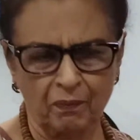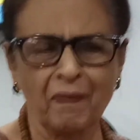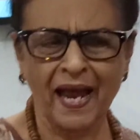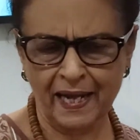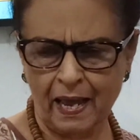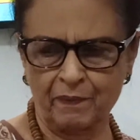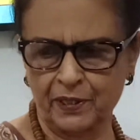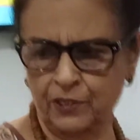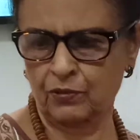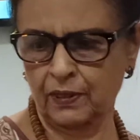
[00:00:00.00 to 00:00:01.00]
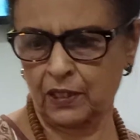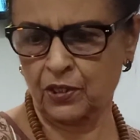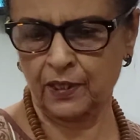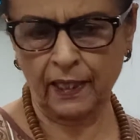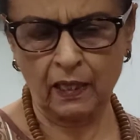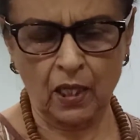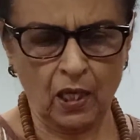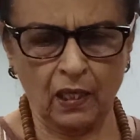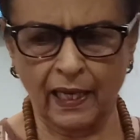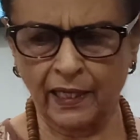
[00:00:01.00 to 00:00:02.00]
bad habits you can say.
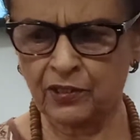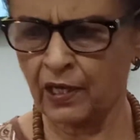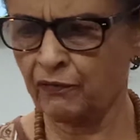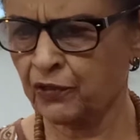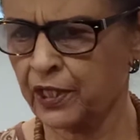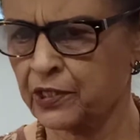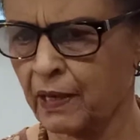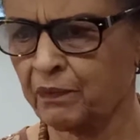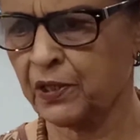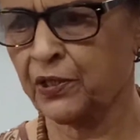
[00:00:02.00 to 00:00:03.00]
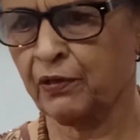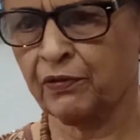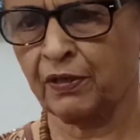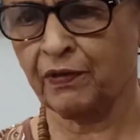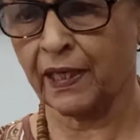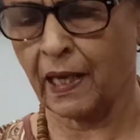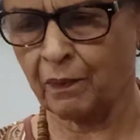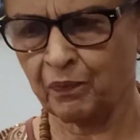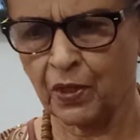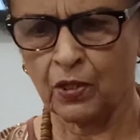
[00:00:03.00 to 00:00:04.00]
Like say for example they have given
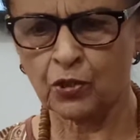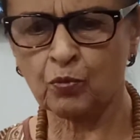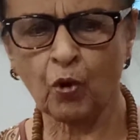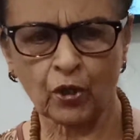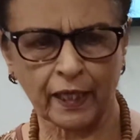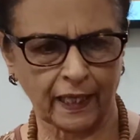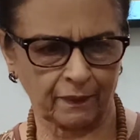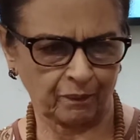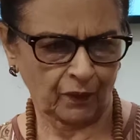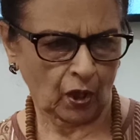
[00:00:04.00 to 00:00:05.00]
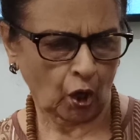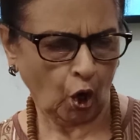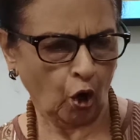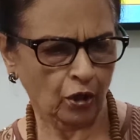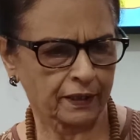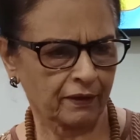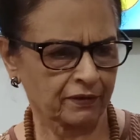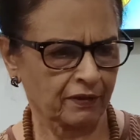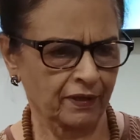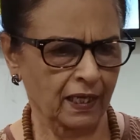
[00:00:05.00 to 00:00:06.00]
up smoking, or they have
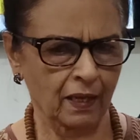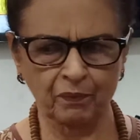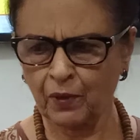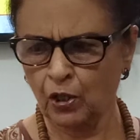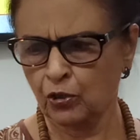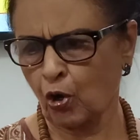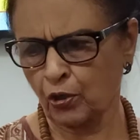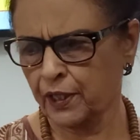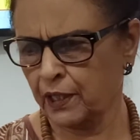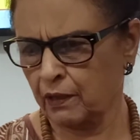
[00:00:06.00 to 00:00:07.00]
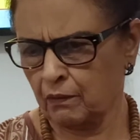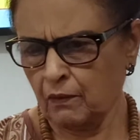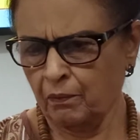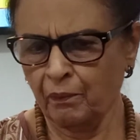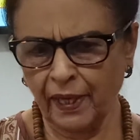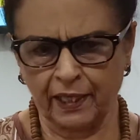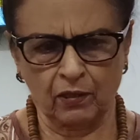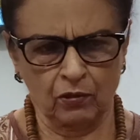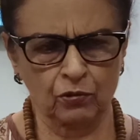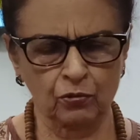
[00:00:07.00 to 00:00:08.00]
given up talking big
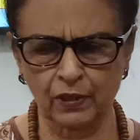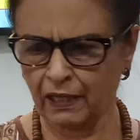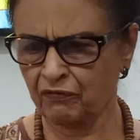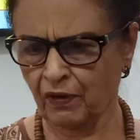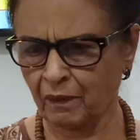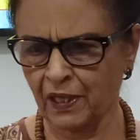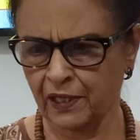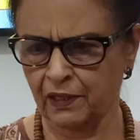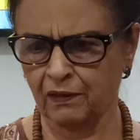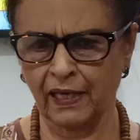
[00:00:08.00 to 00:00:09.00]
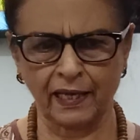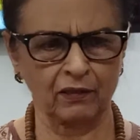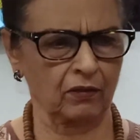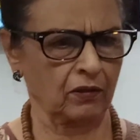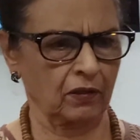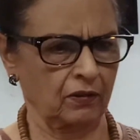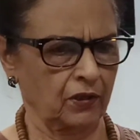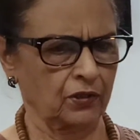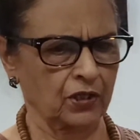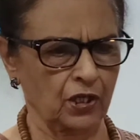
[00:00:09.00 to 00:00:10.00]
to their family, like
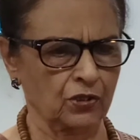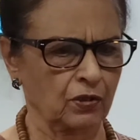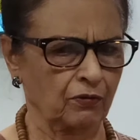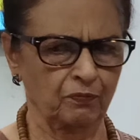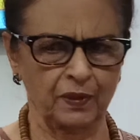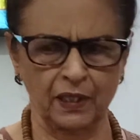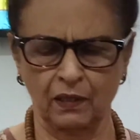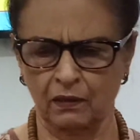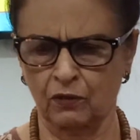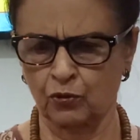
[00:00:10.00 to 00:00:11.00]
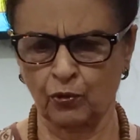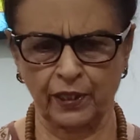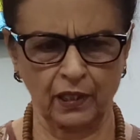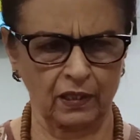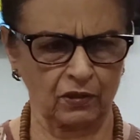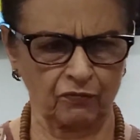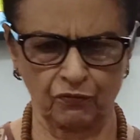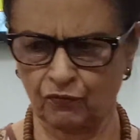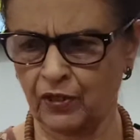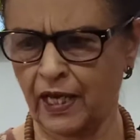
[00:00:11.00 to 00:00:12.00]
in case of being showing as if
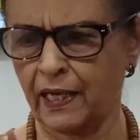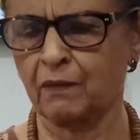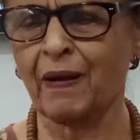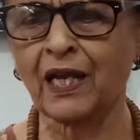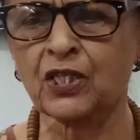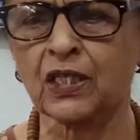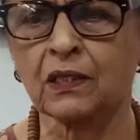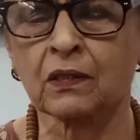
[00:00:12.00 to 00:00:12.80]
they are the martyr.